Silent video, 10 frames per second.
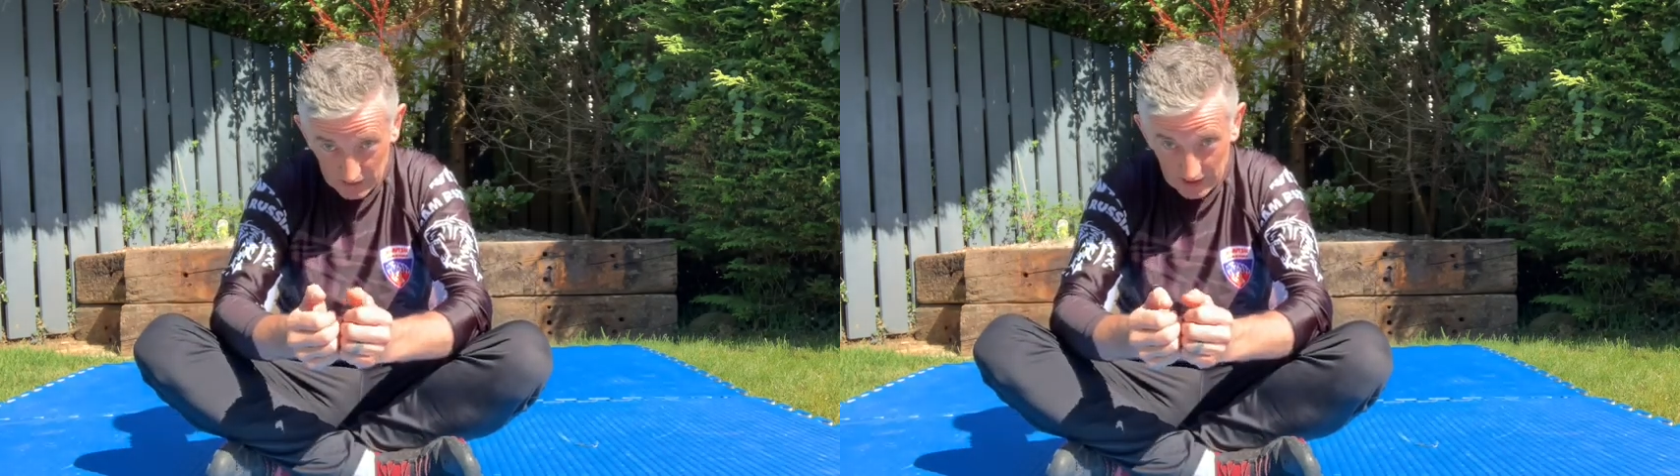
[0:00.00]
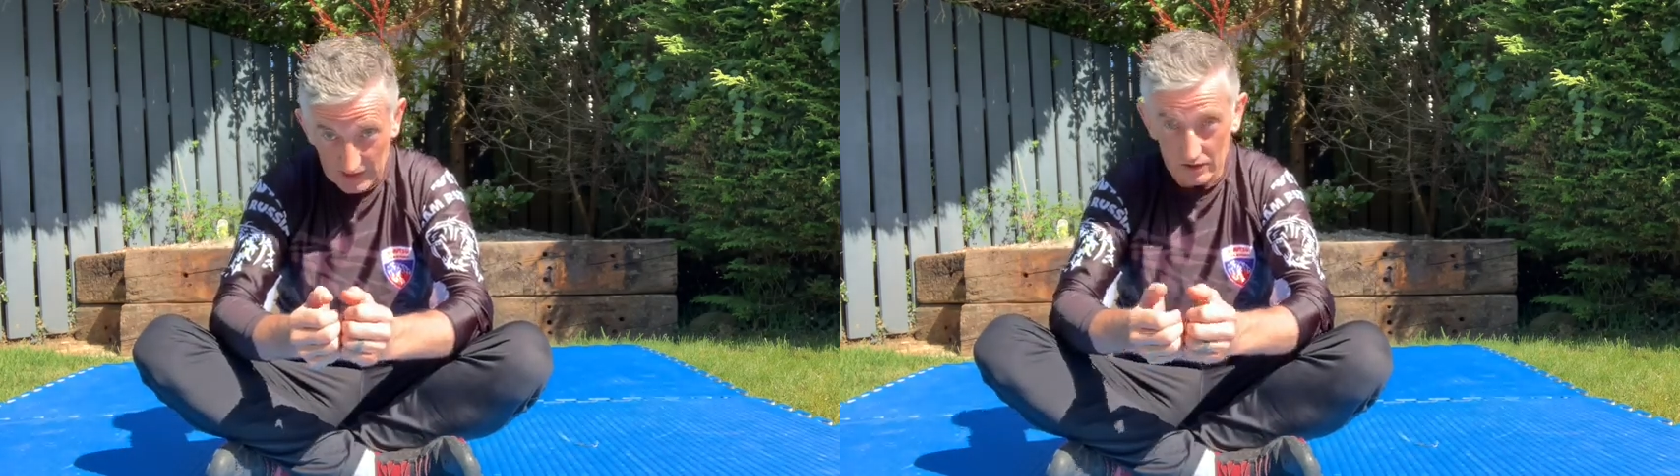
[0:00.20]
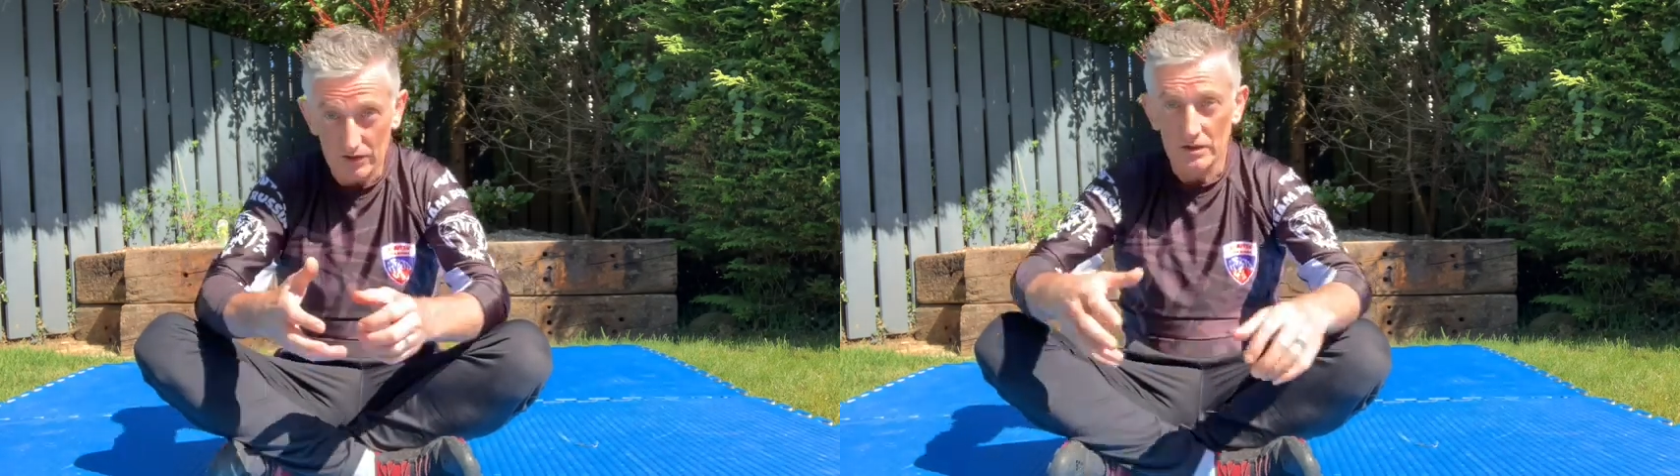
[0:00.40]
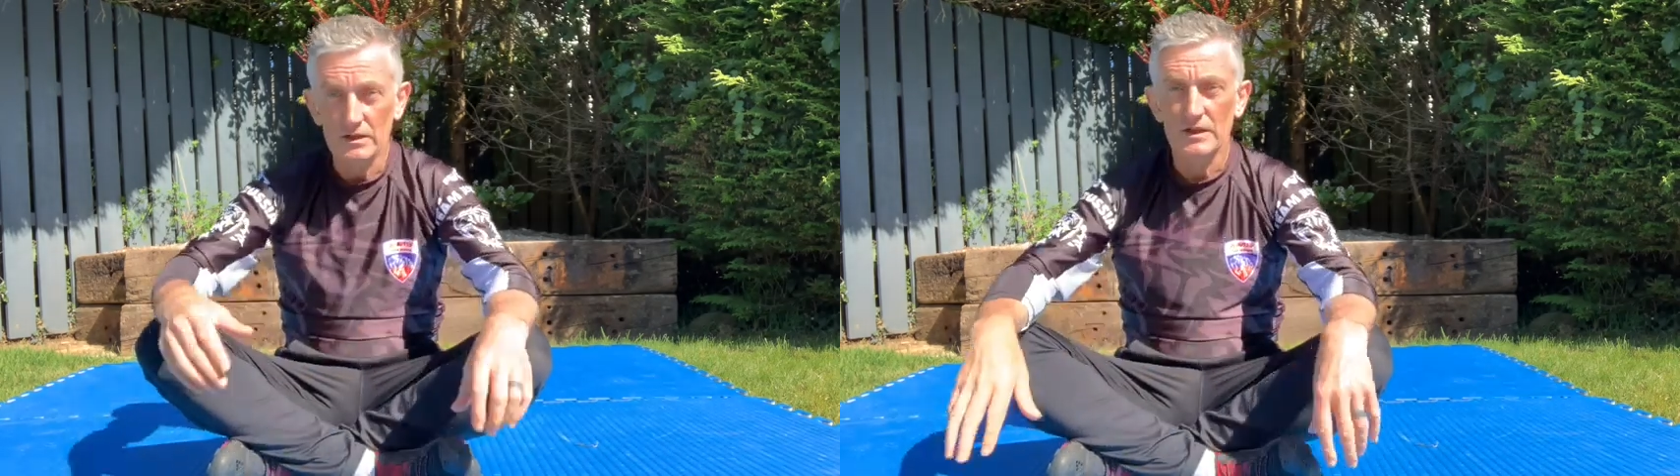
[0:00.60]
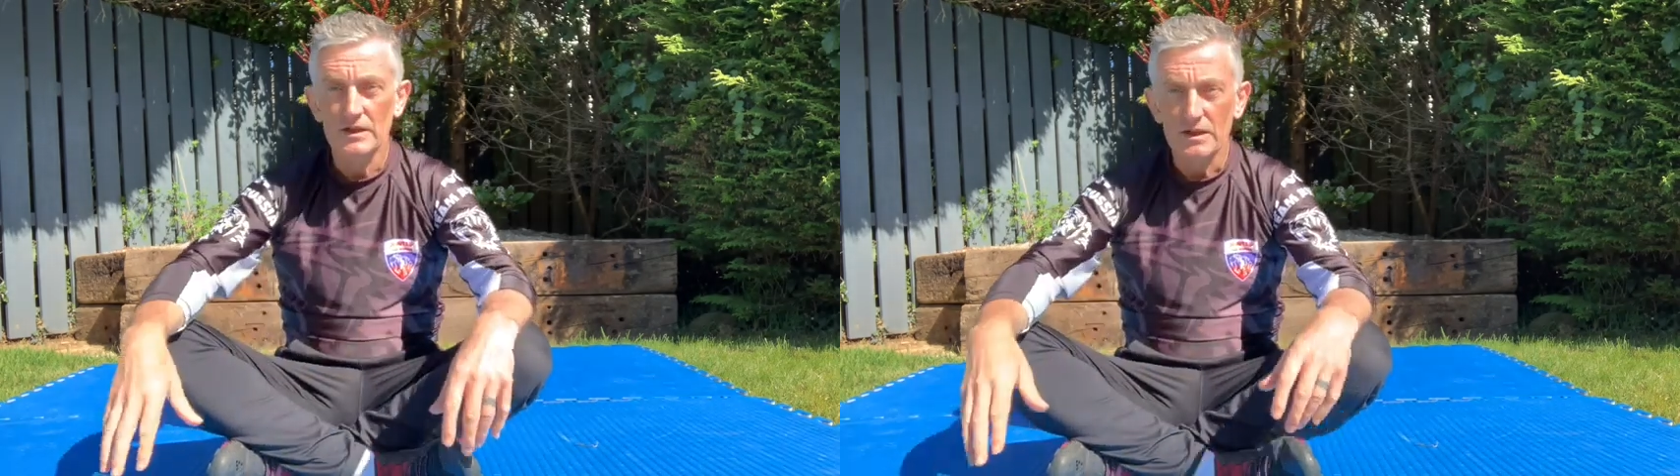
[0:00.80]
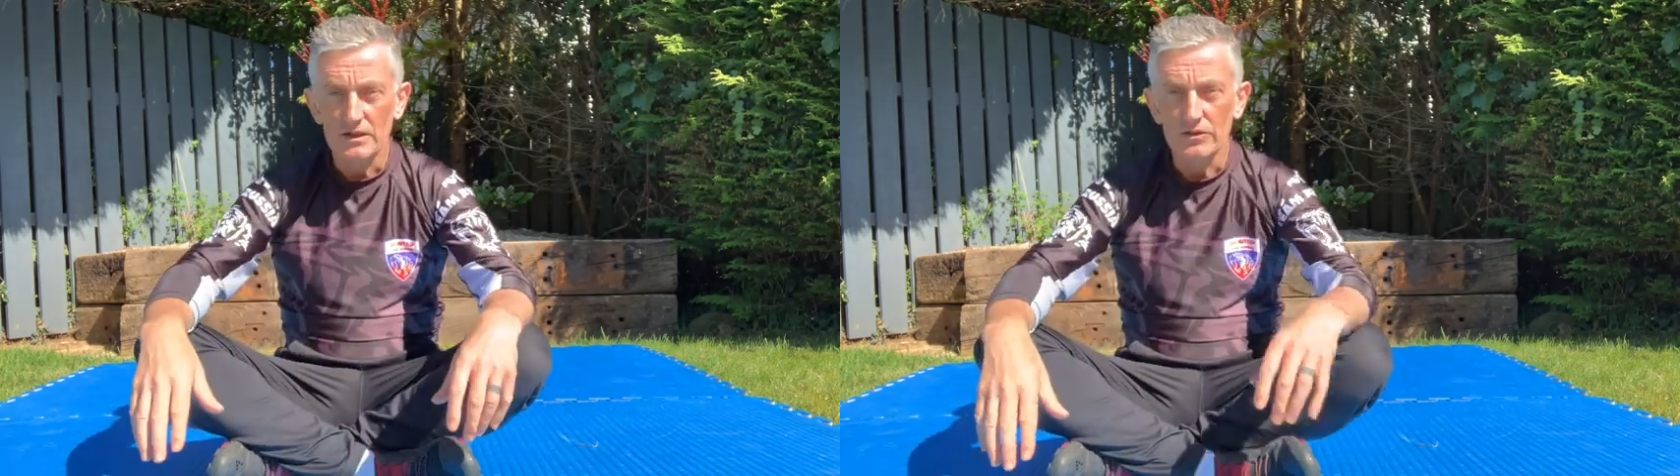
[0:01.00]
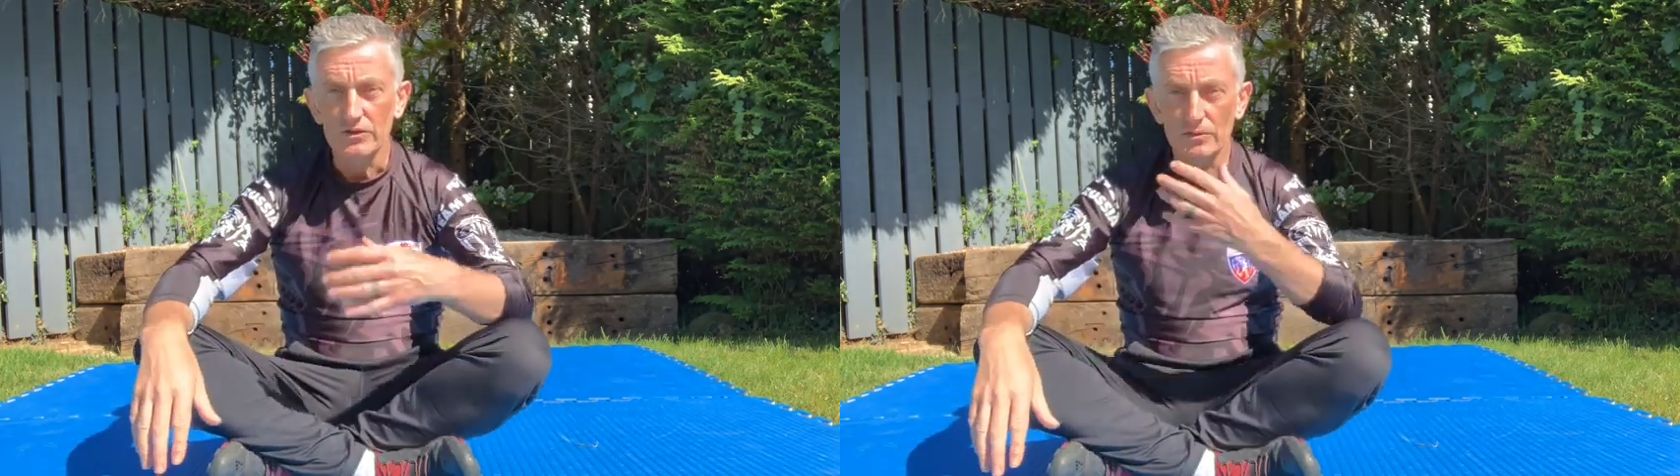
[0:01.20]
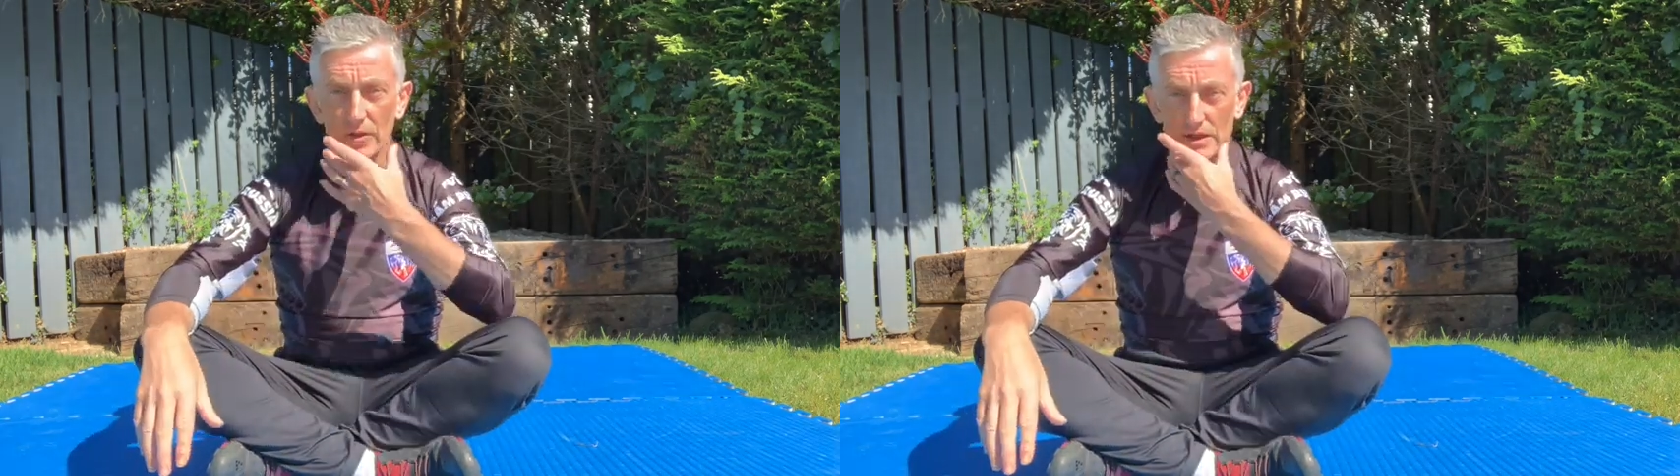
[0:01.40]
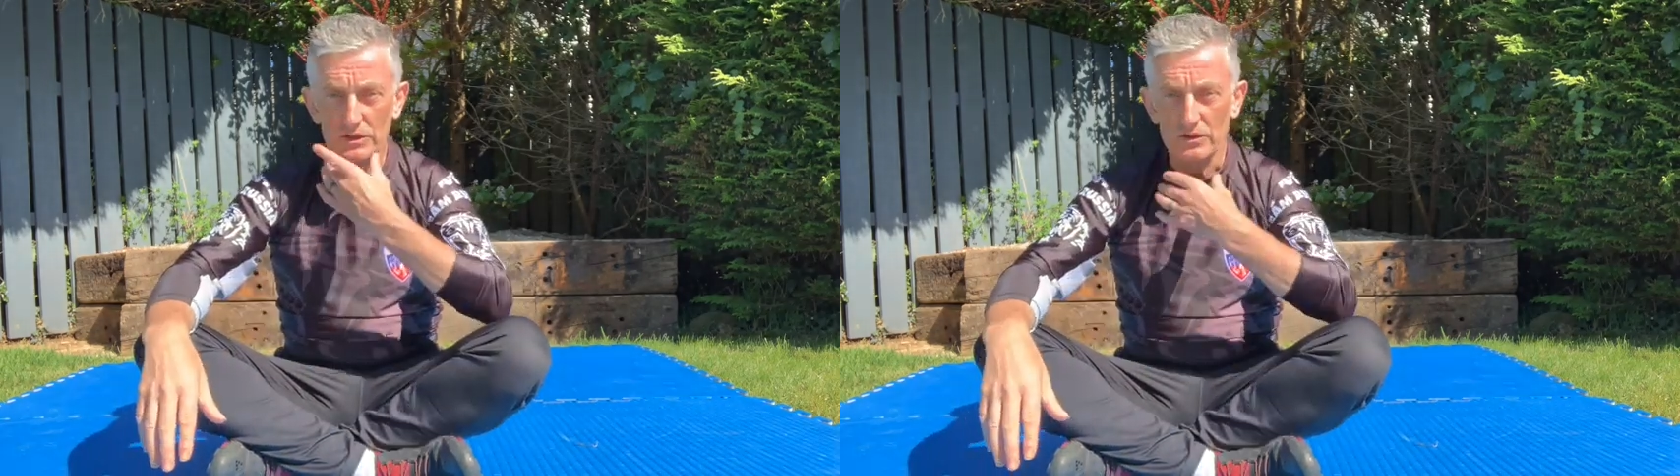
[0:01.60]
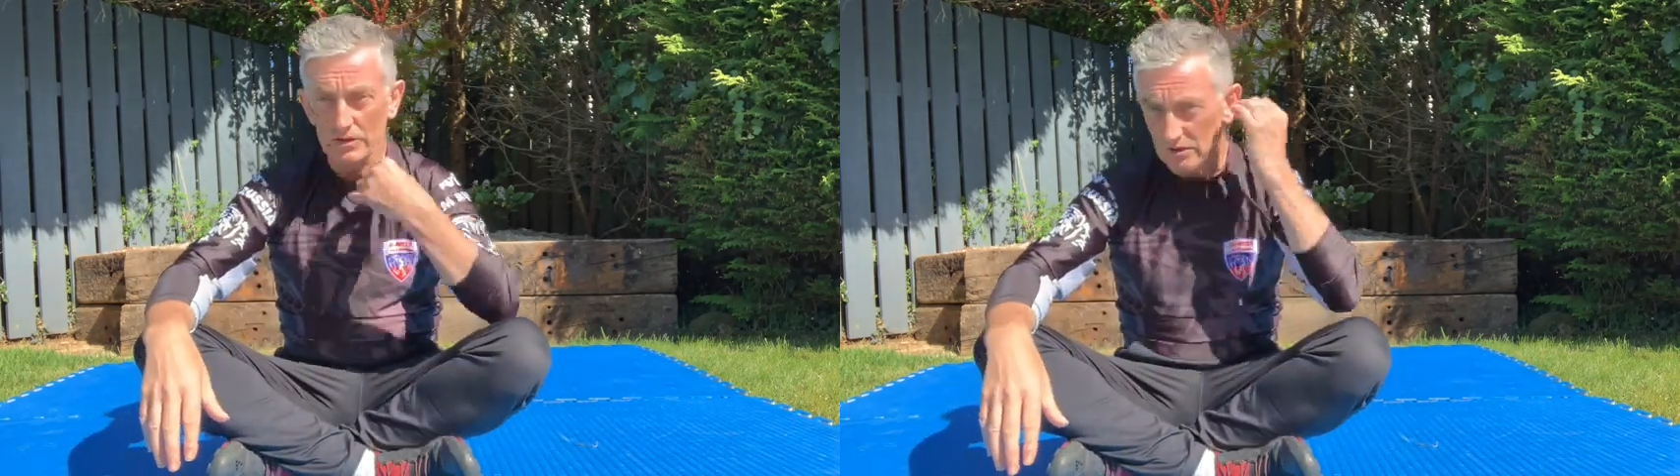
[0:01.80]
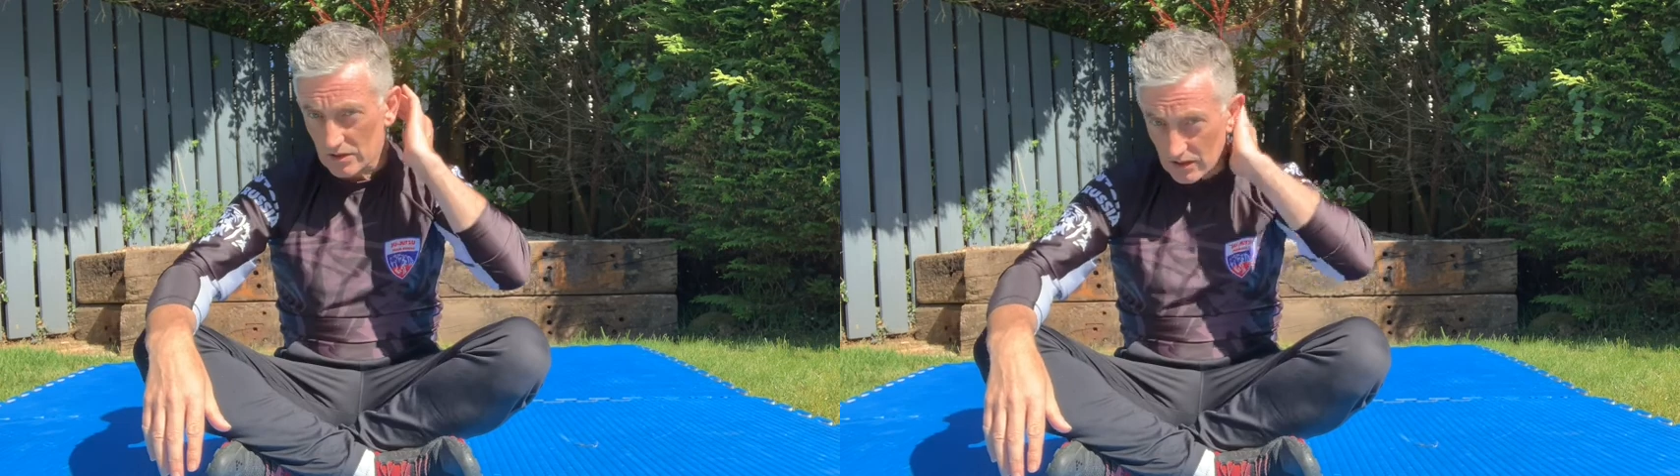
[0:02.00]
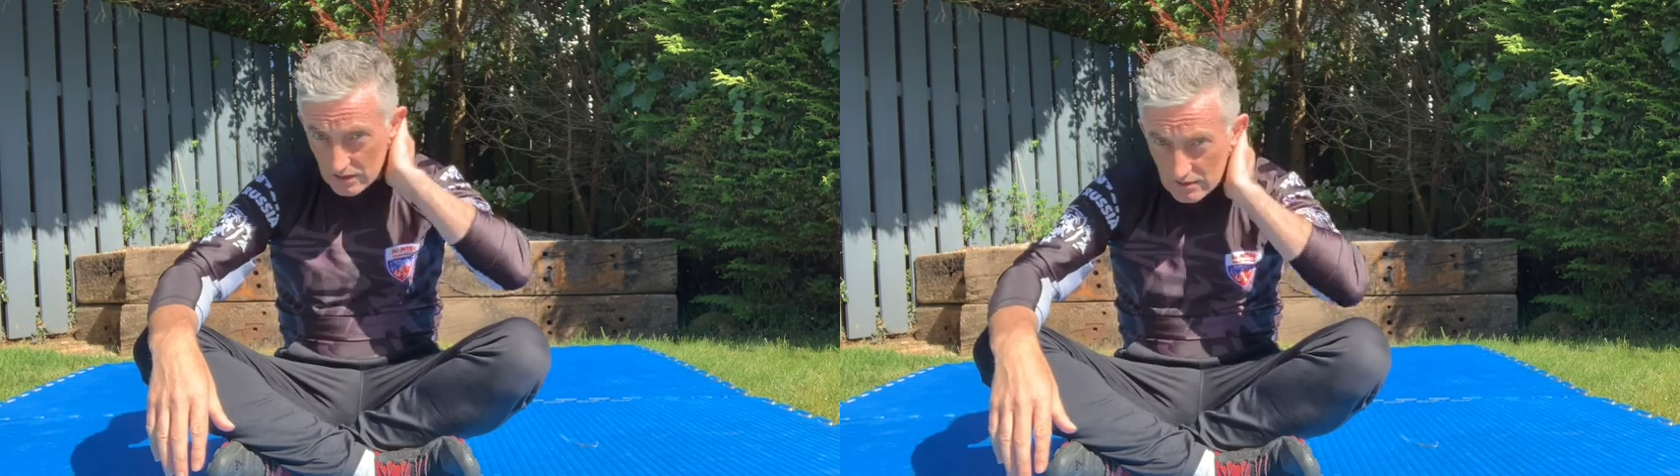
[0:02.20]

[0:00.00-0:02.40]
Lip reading: day long, your body's going to start